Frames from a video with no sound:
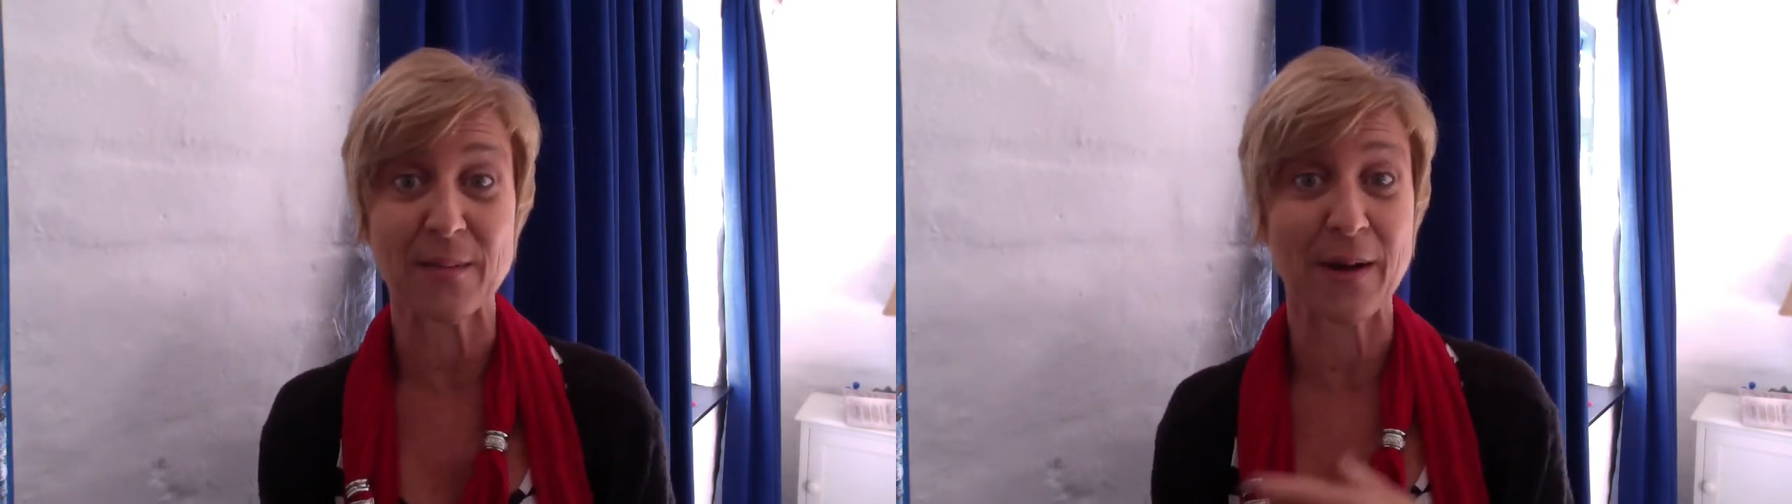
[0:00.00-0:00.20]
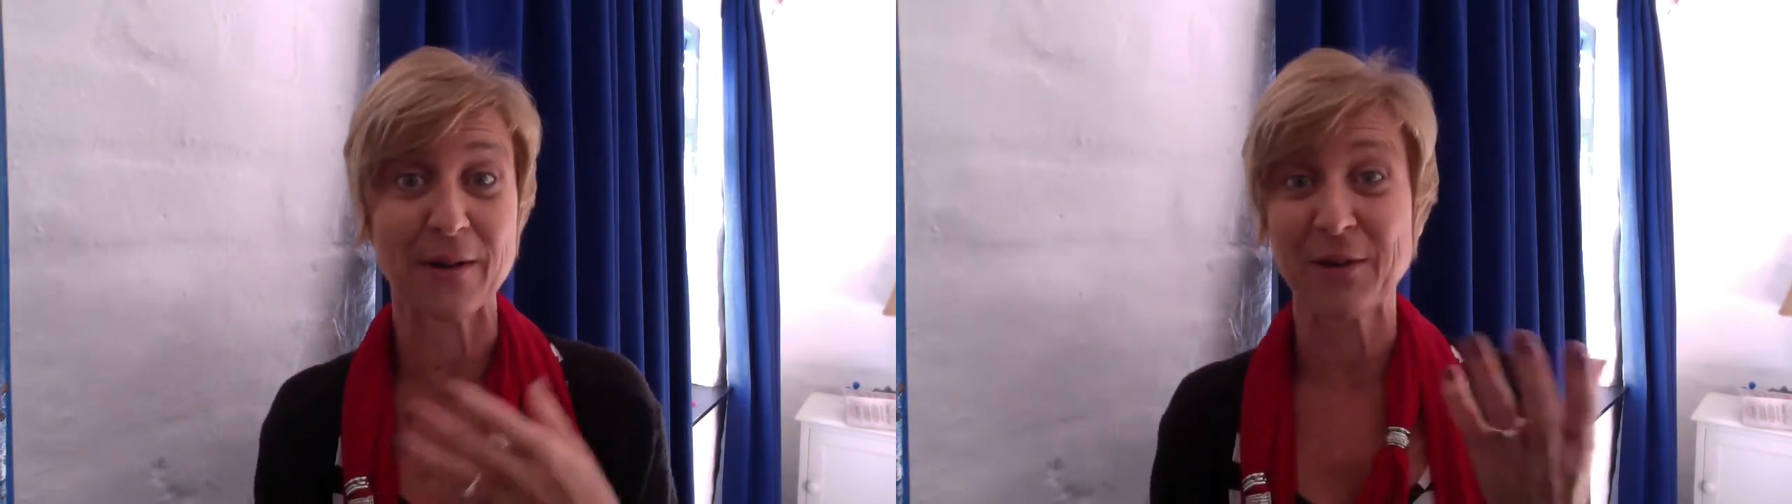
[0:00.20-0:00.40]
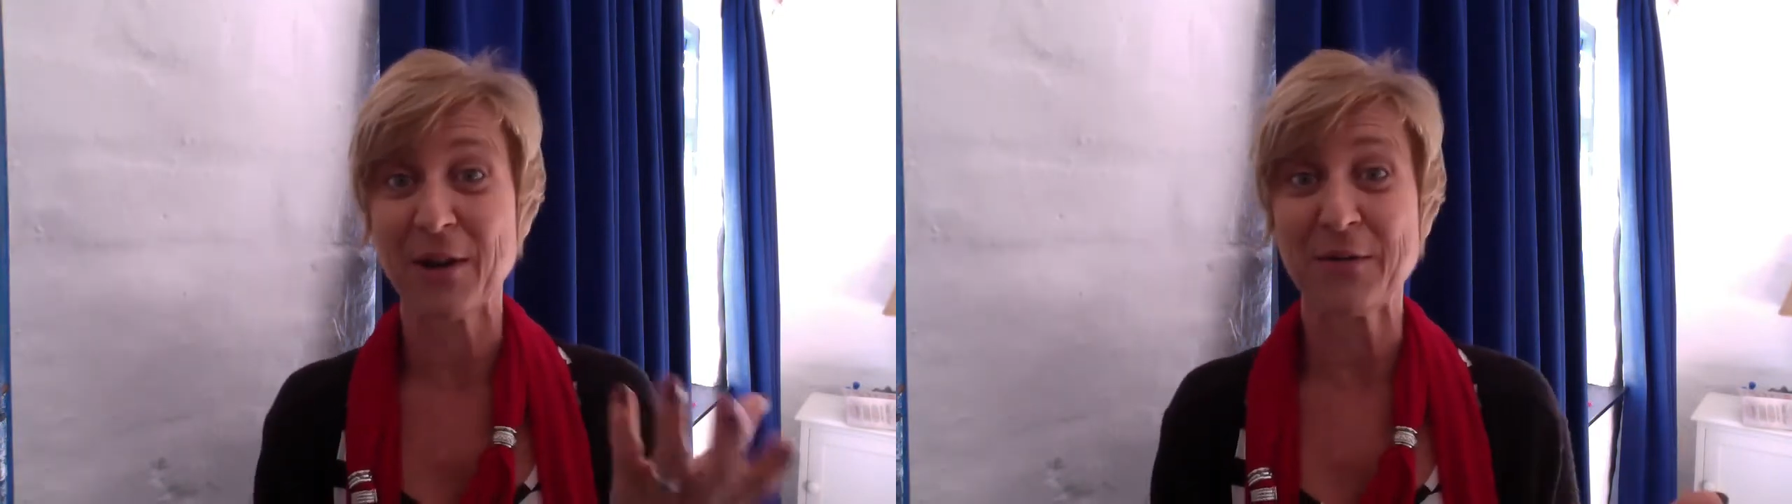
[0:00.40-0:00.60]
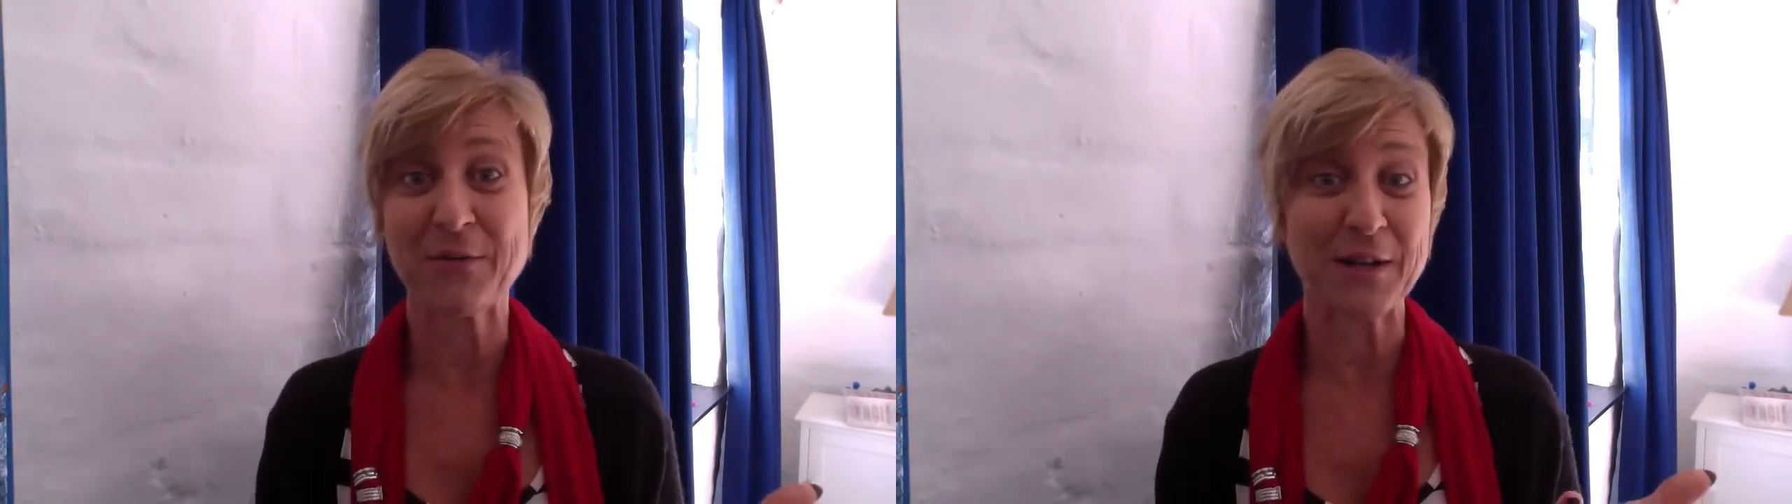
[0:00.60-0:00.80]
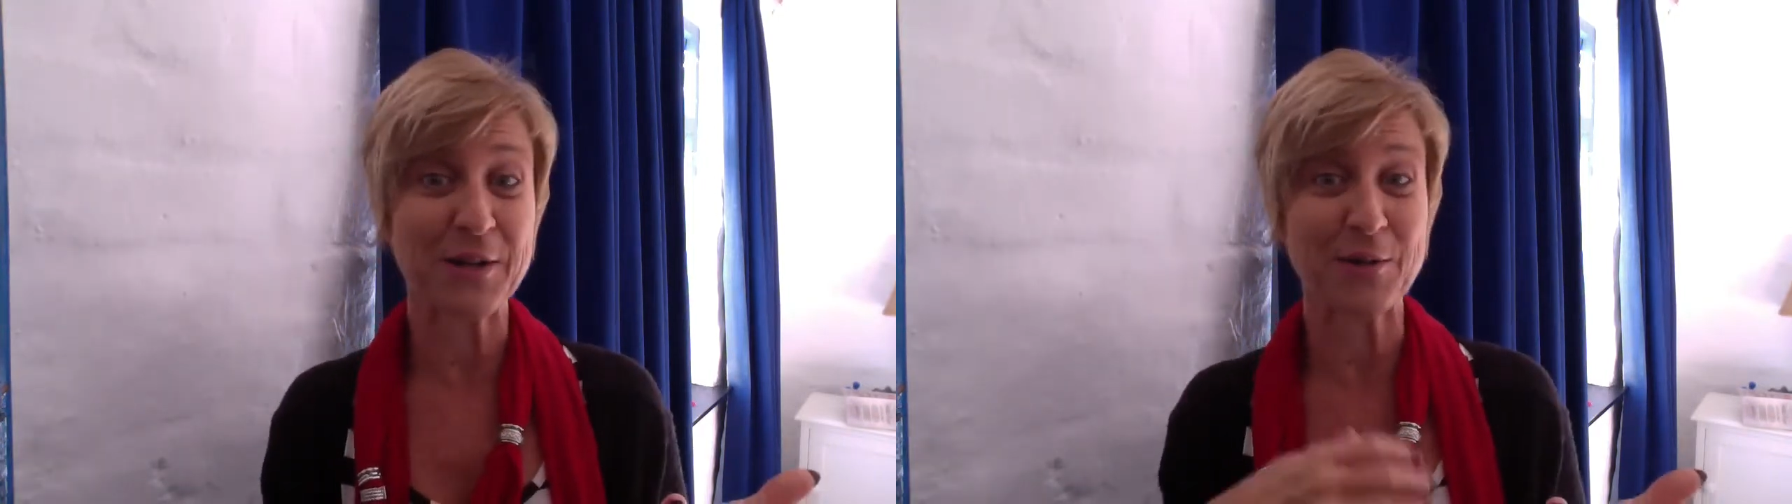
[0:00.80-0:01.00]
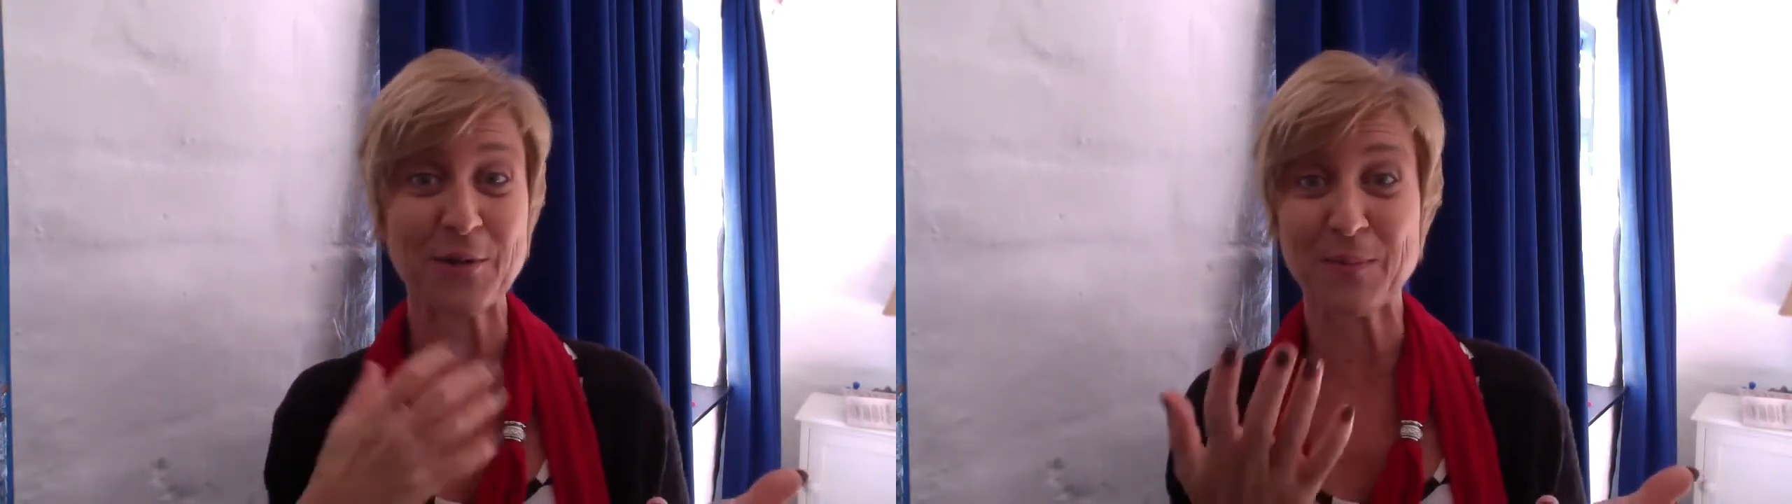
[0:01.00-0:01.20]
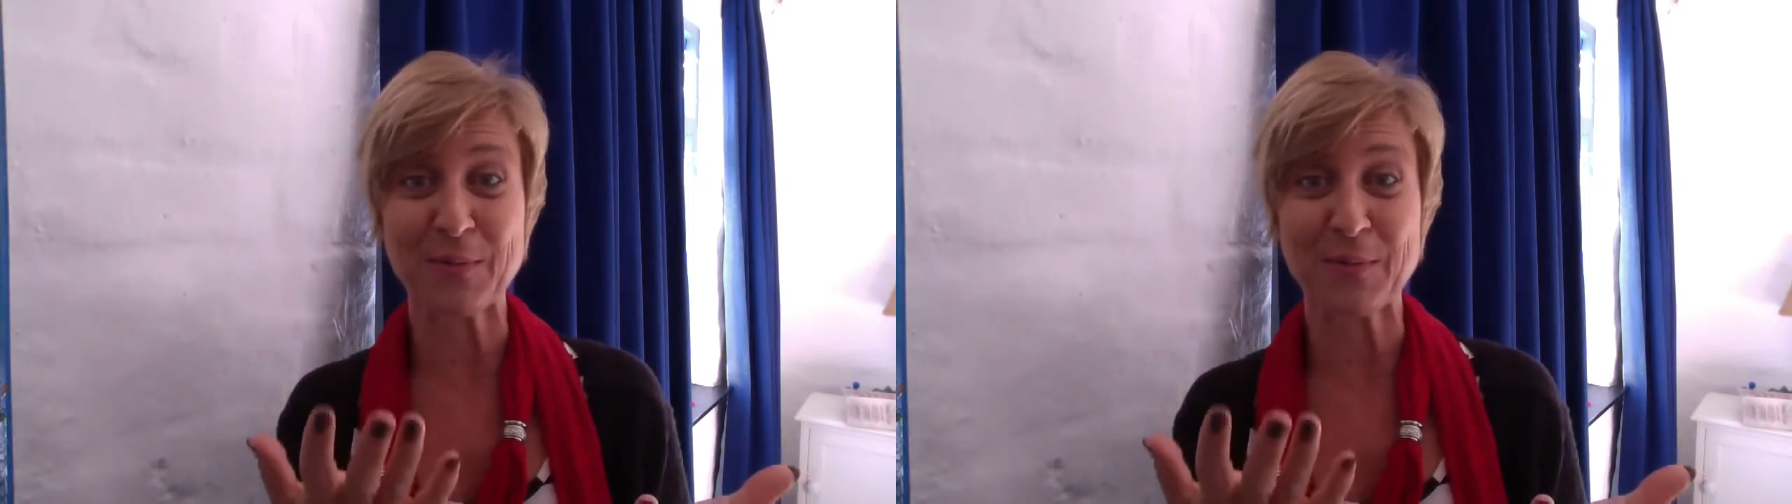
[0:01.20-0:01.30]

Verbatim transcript: about red shoes,